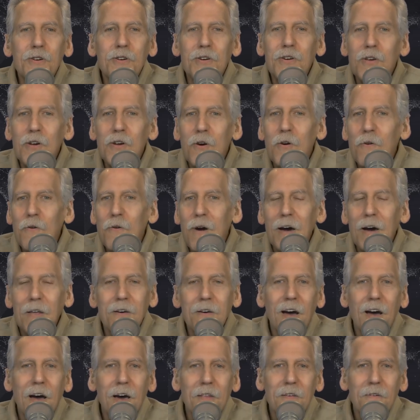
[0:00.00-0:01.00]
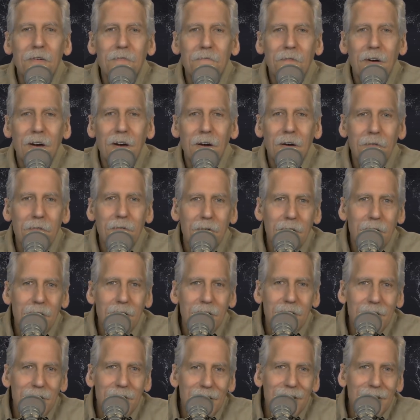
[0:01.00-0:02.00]
going to go on
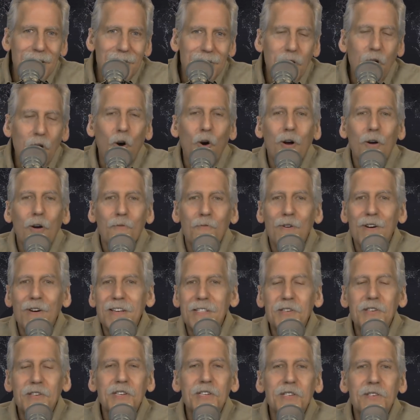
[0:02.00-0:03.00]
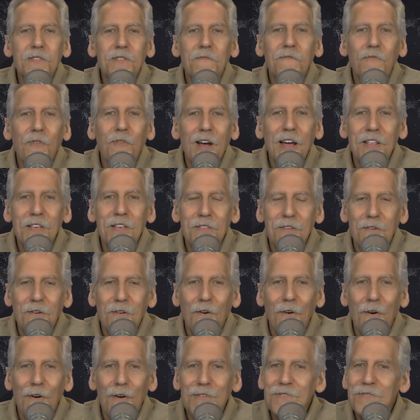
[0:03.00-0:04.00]
a car ride and she's afraid of the
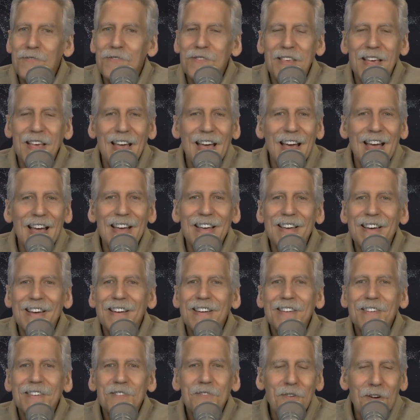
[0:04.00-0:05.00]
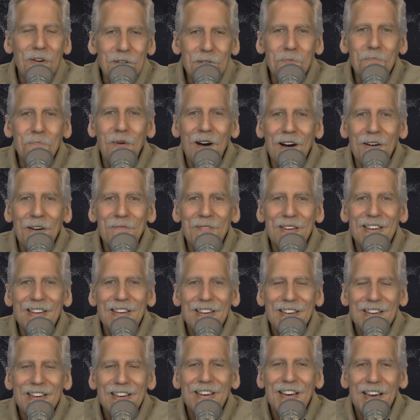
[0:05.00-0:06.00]
car. And you'd say, hey, trust mommy.
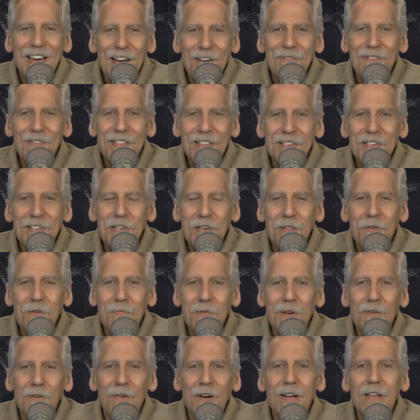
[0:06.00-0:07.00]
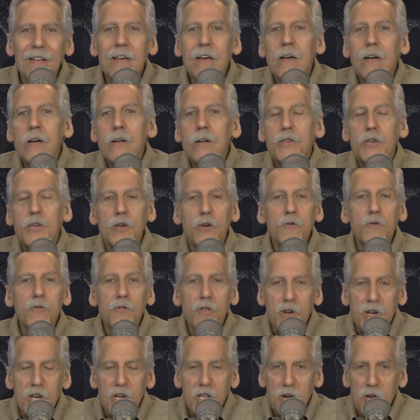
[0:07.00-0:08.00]
Everything's going to be all right. Do you
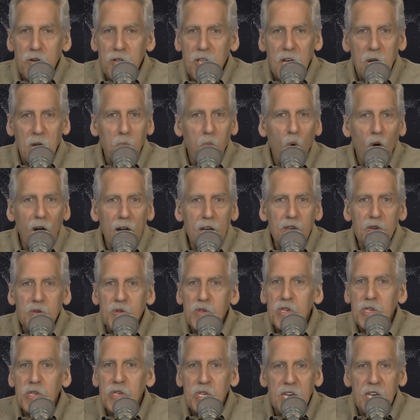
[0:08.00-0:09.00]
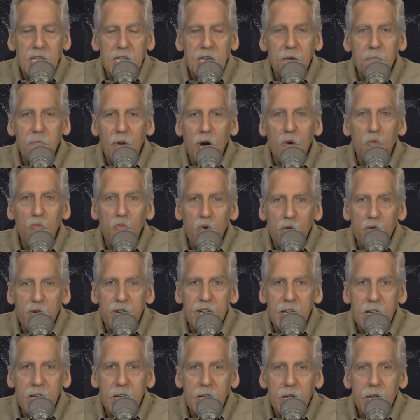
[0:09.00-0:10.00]
look at her like, why are you sinning by
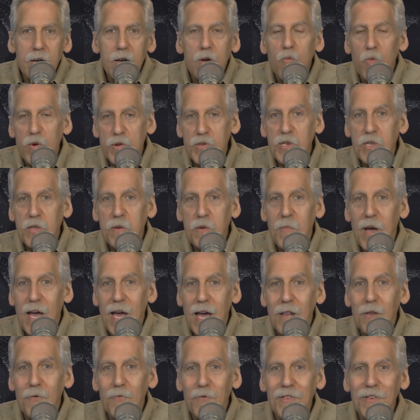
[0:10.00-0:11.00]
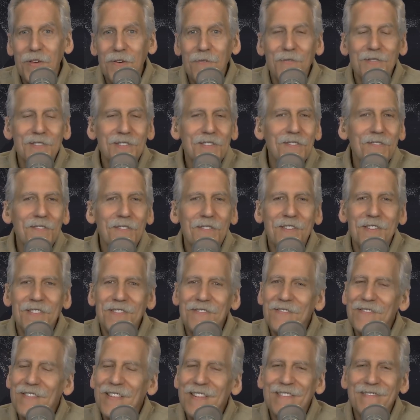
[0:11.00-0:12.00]
worrying? What's the matter with you? Or do you look at
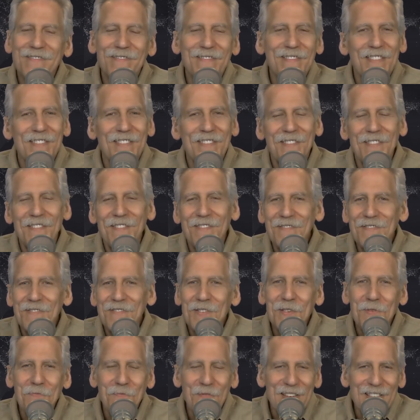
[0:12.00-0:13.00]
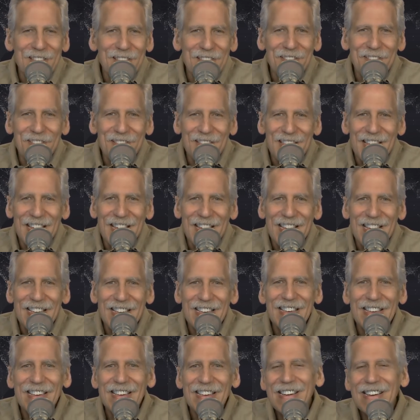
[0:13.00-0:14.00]
her like, oh, you sweet little
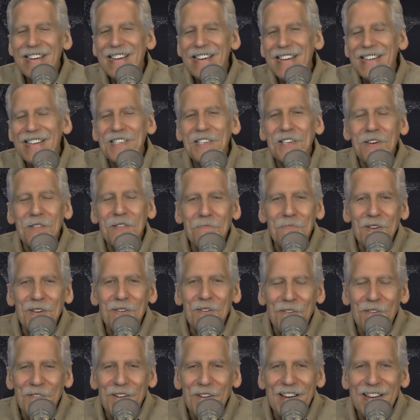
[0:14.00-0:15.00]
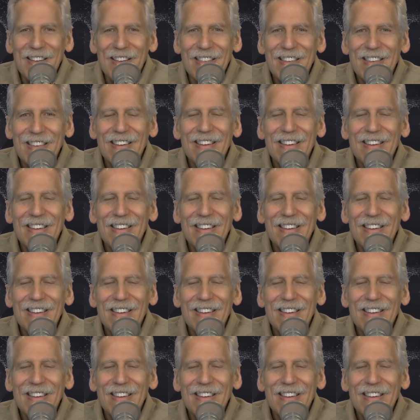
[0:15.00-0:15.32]
thing. It's going to be all right.